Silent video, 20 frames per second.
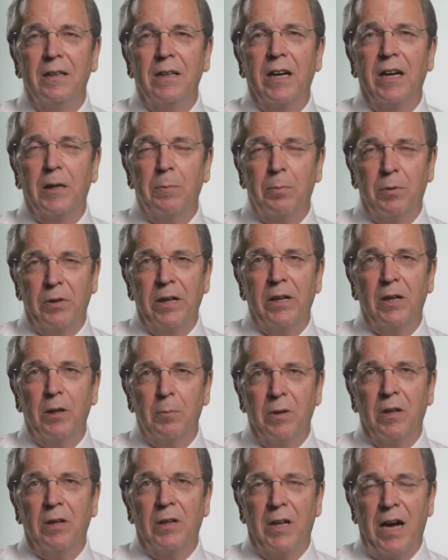not
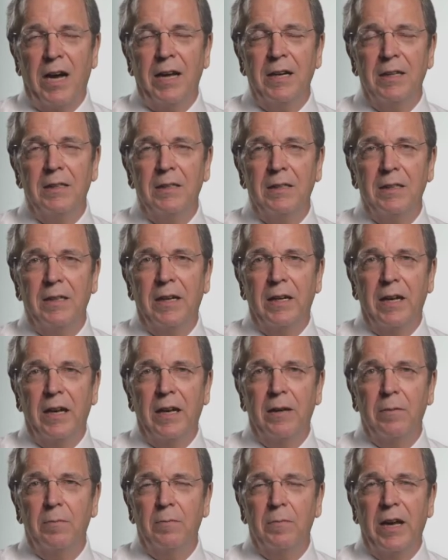completely, but a lot. And
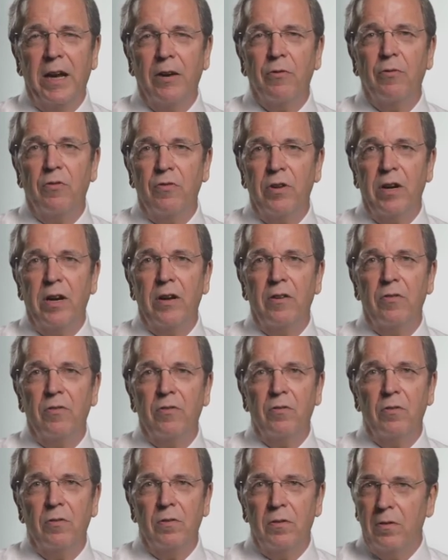I
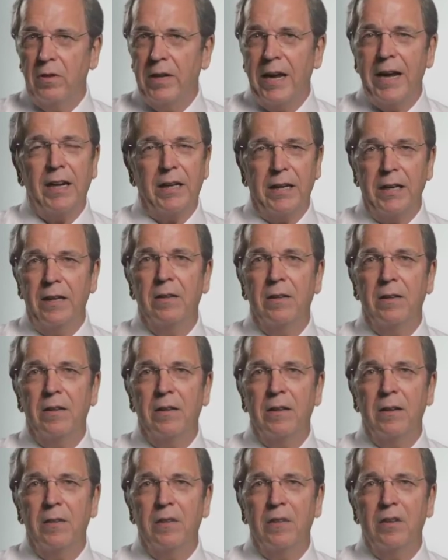exercise daily. I
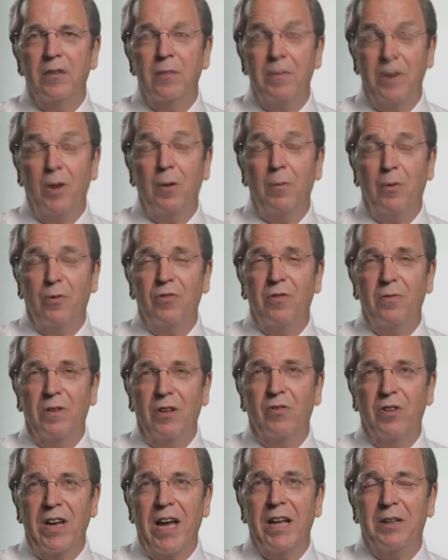mean, it's been almost
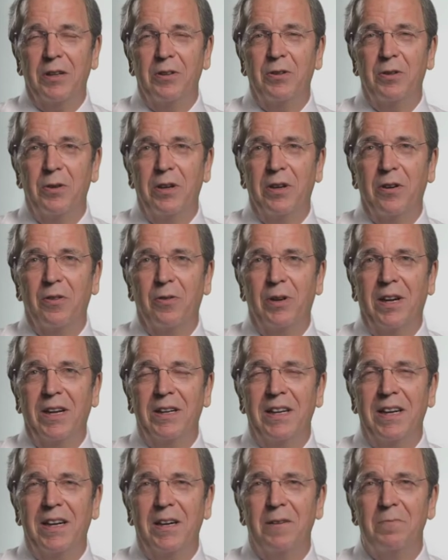exactly 2 years
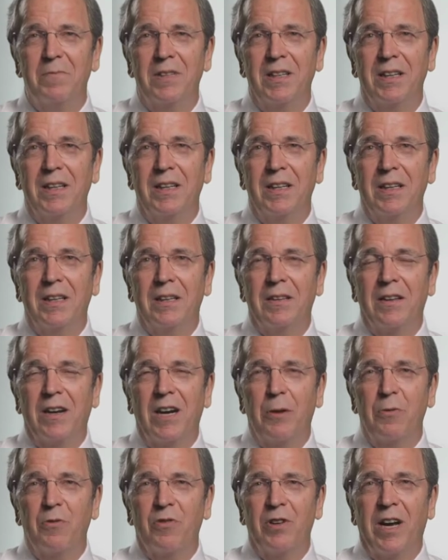right now
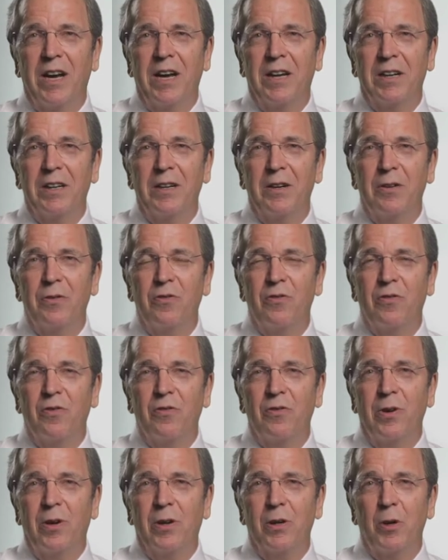that I was diagnosed.
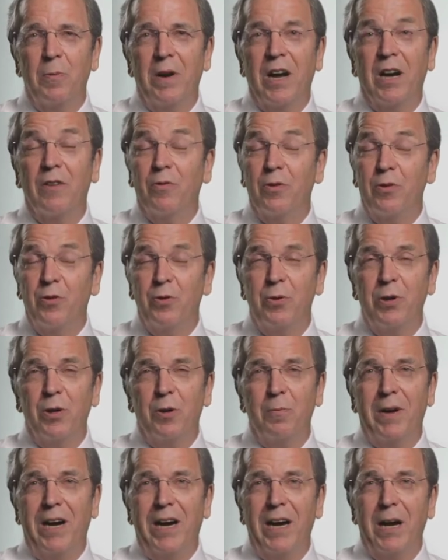So I'll go back for a
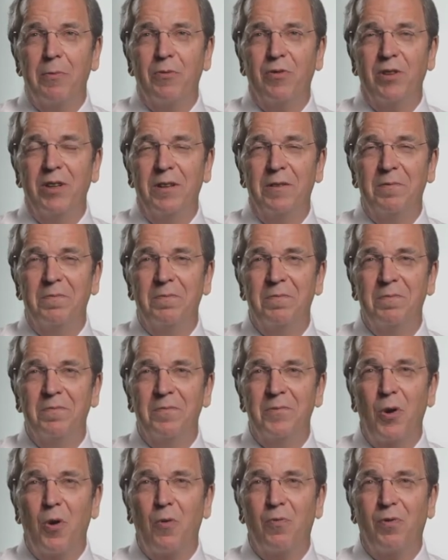2-year biopsy, and
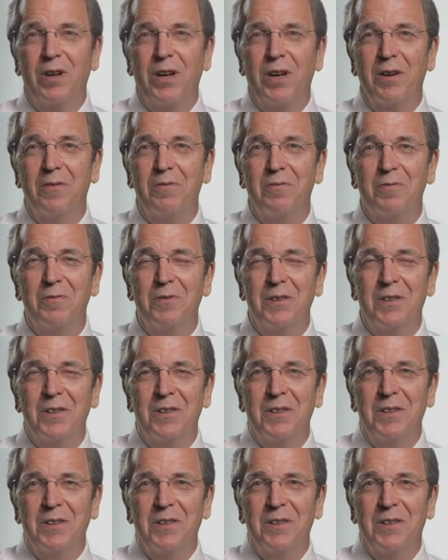hopefully I've,
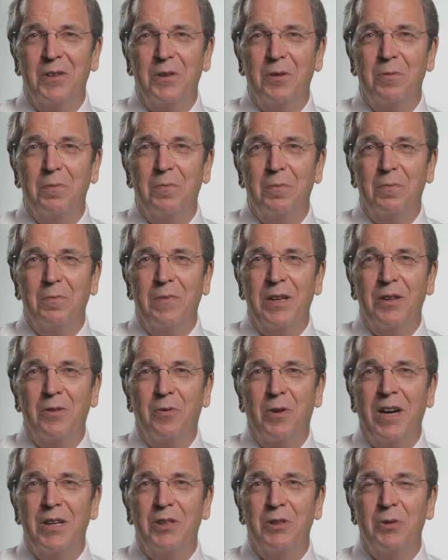you know, made
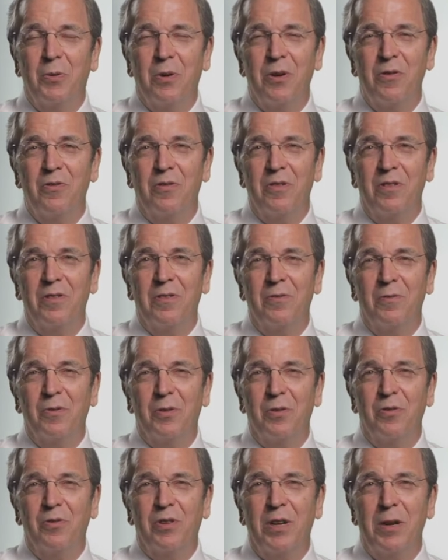the right choice, and
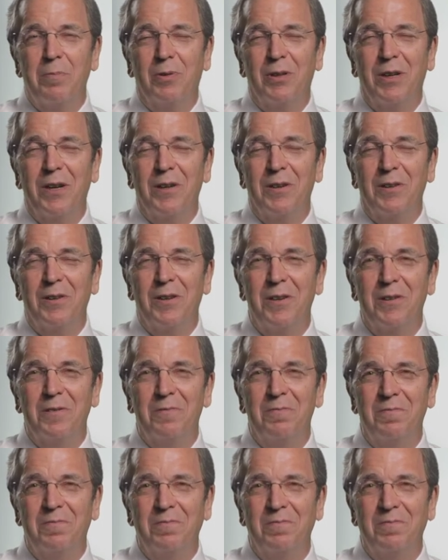we'll just keep plugging along.